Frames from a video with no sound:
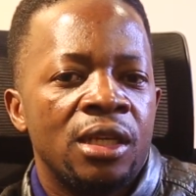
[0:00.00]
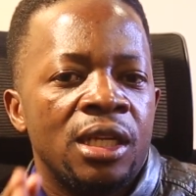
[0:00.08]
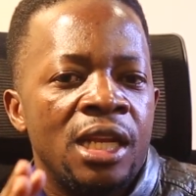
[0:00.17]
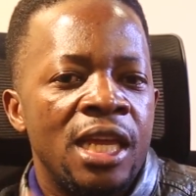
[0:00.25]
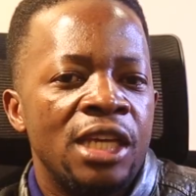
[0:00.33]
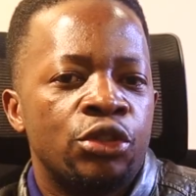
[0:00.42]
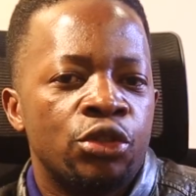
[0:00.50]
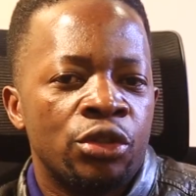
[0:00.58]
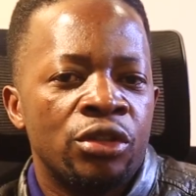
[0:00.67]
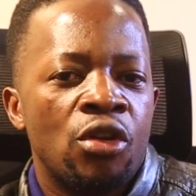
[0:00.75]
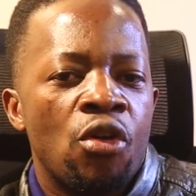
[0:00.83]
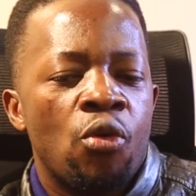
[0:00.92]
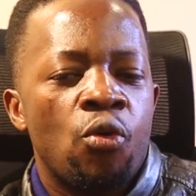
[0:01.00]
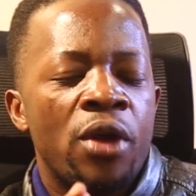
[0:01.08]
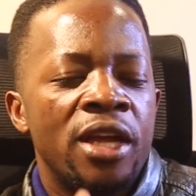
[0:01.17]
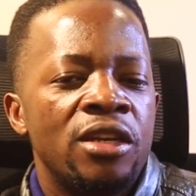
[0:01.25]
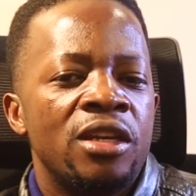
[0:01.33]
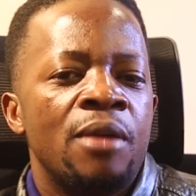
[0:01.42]
lesson,
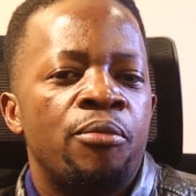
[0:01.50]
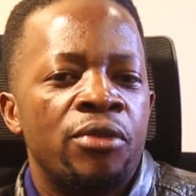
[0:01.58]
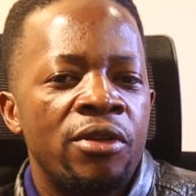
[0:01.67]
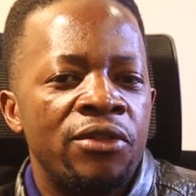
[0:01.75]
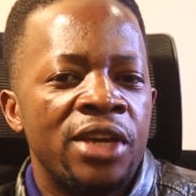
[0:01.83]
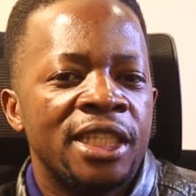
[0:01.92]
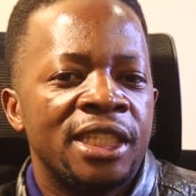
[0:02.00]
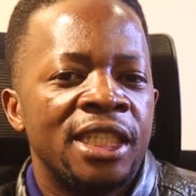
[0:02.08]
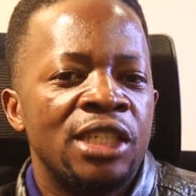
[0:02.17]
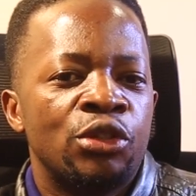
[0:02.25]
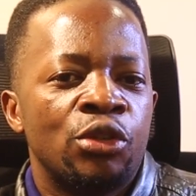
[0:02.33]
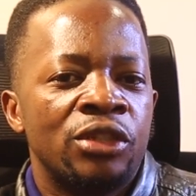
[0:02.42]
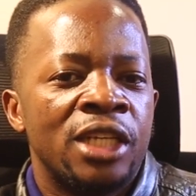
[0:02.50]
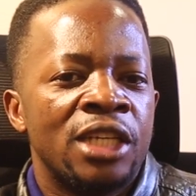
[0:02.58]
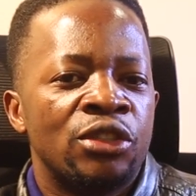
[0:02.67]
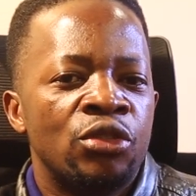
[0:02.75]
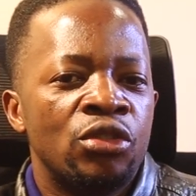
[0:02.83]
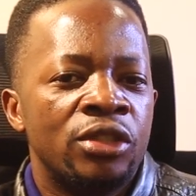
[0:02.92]
when the previous lesson
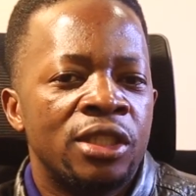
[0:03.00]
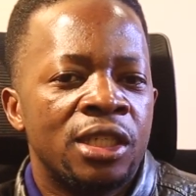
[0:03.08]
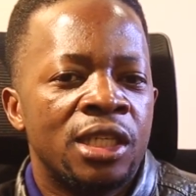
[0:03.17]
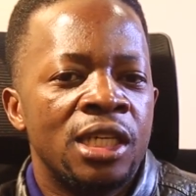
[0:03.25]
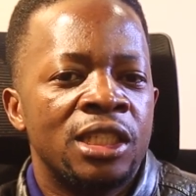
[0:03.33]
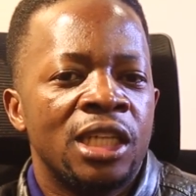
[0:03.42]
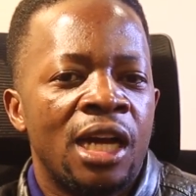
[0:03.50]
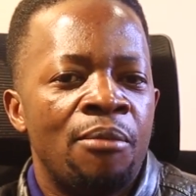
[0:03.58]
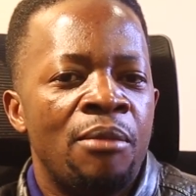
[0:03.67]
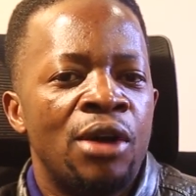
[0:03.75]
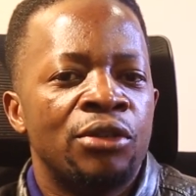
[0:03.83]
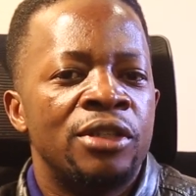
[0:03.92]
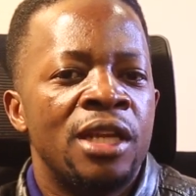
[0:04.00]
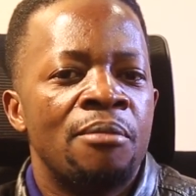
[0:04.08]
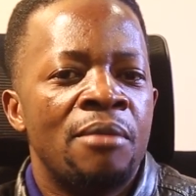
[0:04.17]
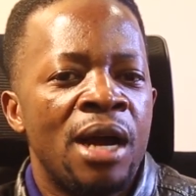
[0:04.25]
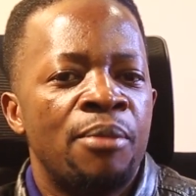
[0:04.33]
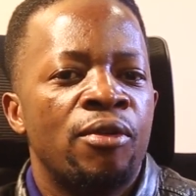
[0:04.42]
does not teach about the
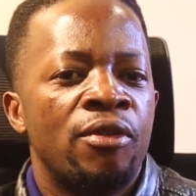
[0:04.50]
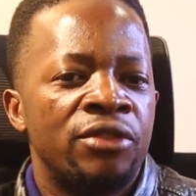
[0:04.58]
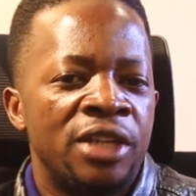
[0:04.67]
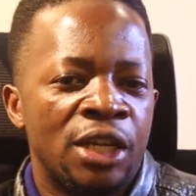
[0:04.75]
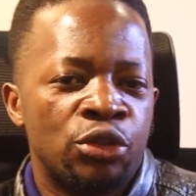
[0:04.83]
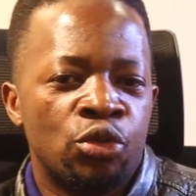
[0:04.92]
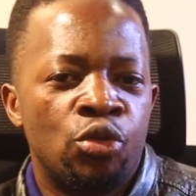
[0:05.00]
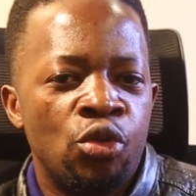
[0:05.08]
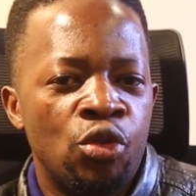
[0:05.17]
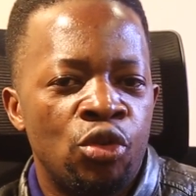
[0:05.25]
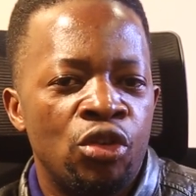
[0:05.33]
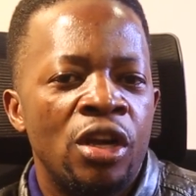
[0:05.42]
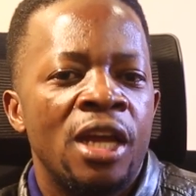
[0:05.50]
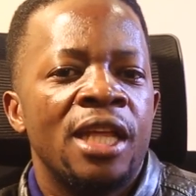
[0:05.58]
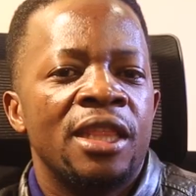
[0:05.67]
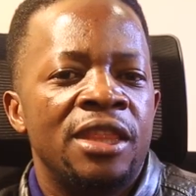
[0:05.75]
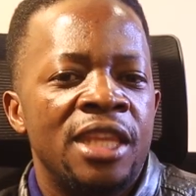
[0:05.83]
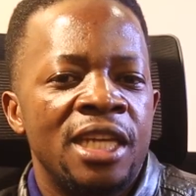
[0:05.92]
map of the school,
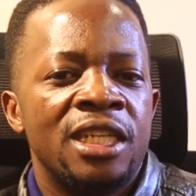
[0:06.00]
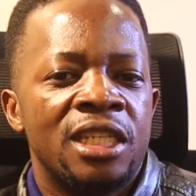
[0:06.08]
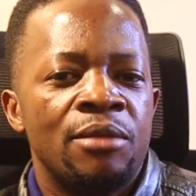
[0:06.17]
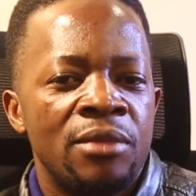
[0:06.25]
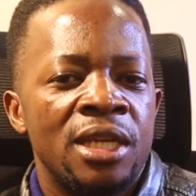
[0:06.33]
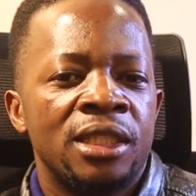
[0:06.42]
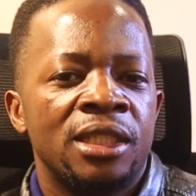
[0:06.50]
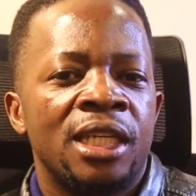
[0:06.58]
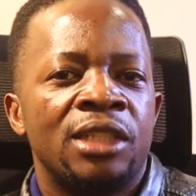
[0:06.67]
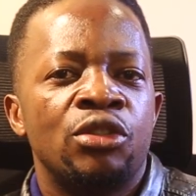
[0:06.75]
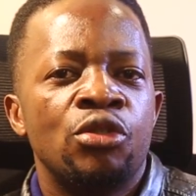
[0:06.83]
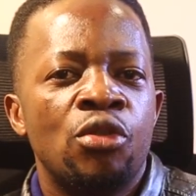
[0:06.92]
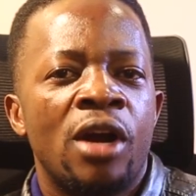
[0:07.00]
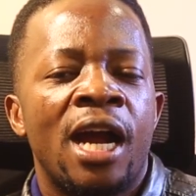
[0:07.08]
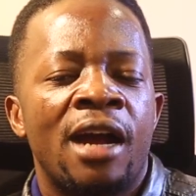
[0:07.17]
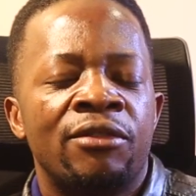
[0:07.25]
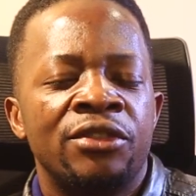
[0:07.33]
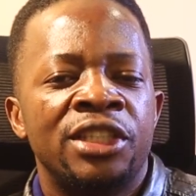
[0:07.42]
then it means that you
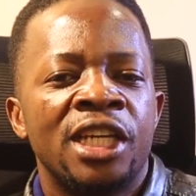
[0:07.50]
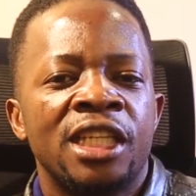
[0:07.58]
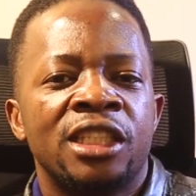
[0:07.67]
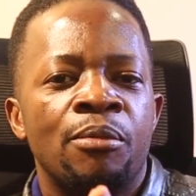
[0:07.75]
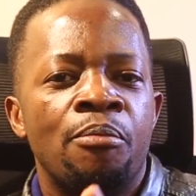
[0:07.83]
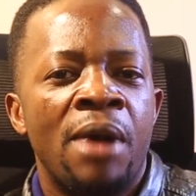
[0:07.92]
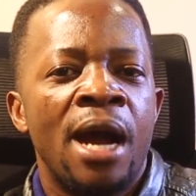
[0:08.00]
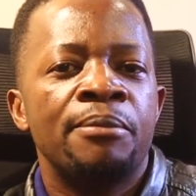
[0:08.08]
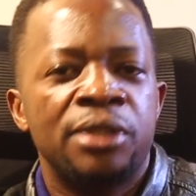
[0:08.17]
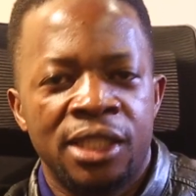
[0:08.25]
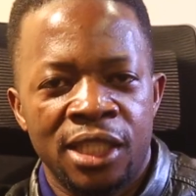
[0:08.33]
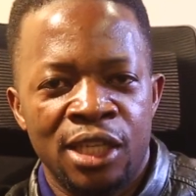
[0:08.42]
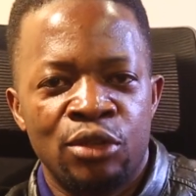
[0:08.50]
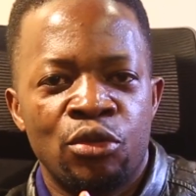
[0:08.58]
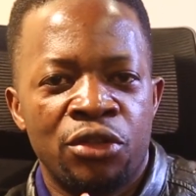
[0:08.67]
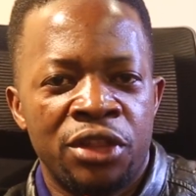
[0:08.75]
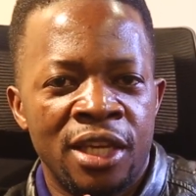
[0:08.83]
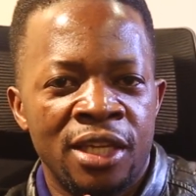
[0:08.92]
have just bumped into
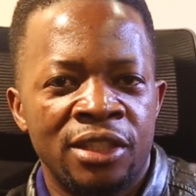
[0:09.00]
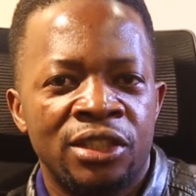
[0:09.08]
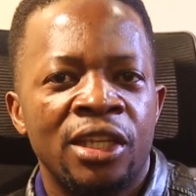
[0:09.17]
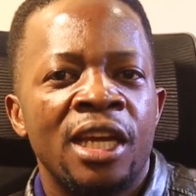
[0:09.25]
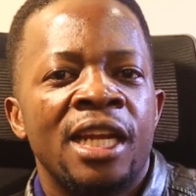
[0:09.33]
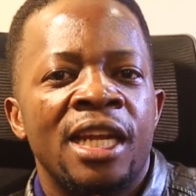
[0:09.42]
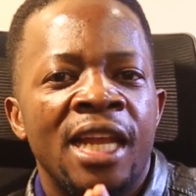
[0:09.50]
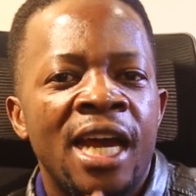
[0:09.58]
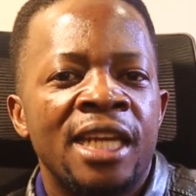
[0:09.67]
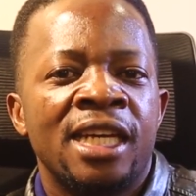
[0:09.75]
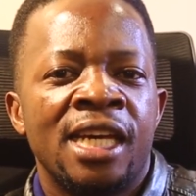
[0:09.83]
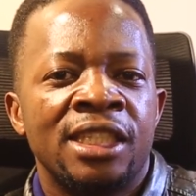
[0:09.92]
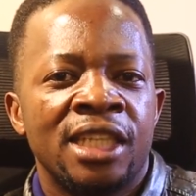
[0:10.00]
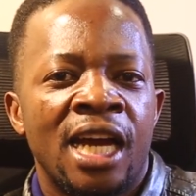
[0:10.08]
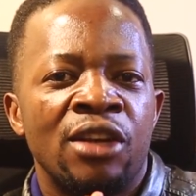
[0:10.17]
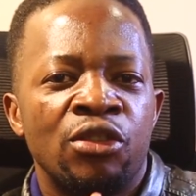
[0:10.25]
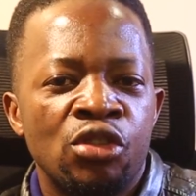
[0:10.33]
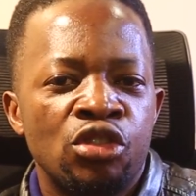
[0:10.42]
things. Learners
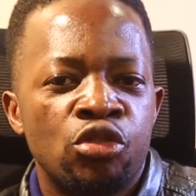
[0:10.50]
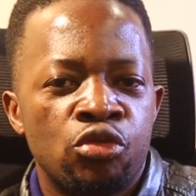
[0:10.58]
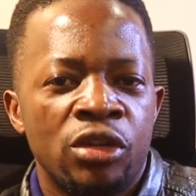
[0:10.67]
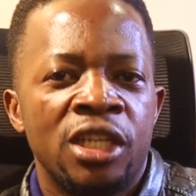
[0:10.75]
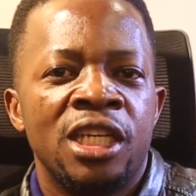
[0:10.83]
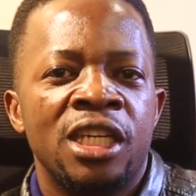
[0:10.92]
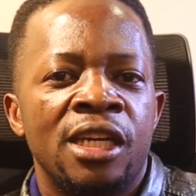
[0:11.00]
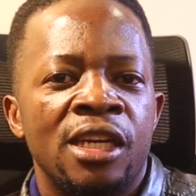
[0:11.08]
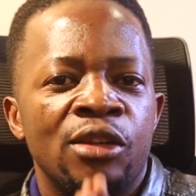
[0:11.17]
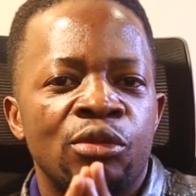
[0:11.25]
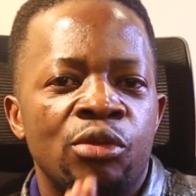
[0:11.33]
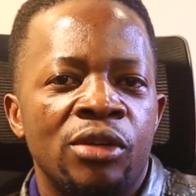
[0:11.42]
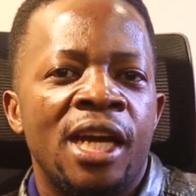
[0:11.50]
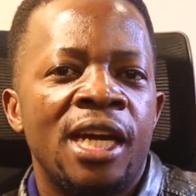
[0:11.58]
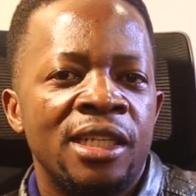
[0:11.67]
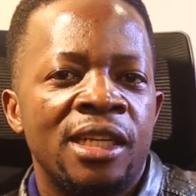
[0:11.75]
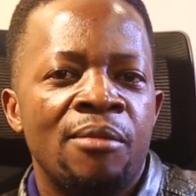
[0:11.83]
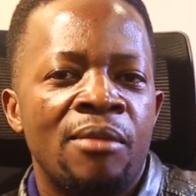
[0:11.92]
are not ready to
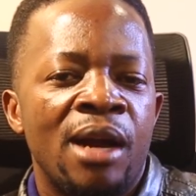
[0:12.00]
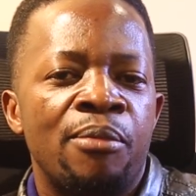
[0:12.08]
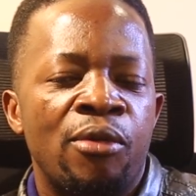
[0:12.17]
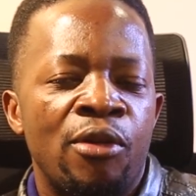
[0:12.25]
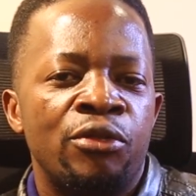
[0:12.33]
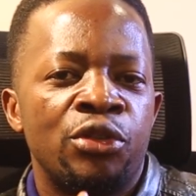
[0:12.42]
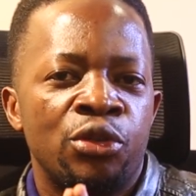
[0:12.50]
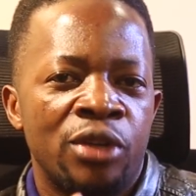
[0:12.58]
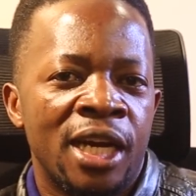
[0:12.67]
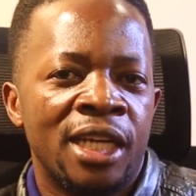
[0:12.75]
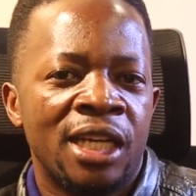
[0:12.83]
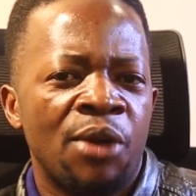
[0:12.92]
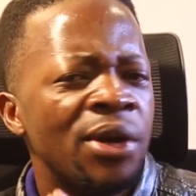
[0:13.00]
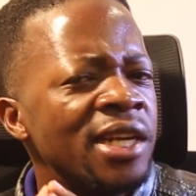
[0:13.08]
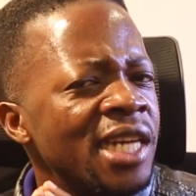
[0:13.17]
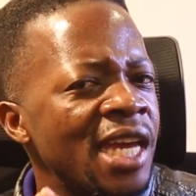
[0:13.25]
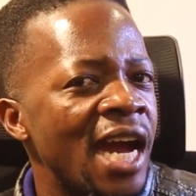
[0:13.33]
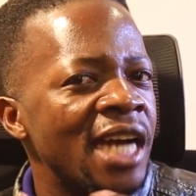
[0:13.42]
learn the map of Uganda.
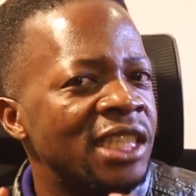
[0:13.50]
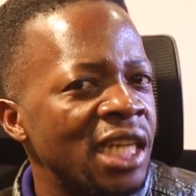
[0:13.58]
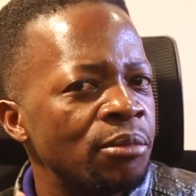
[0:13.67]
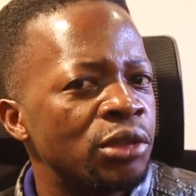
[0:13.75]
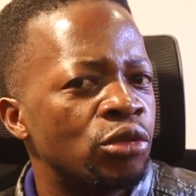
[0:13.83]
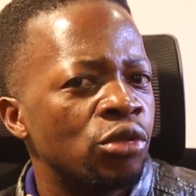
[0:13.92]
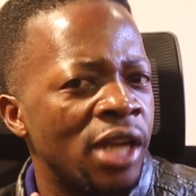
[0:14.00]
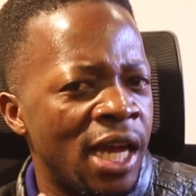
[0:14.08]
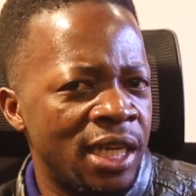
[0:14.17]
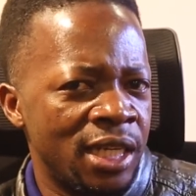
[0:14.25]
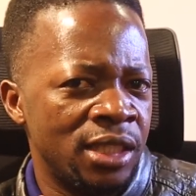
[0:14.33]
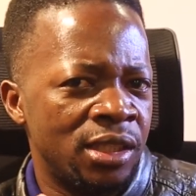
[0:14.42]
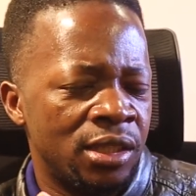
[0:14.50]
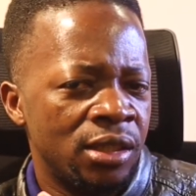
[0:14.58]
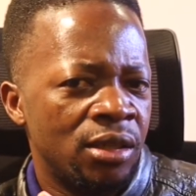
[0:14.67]
When they attempt to learn it,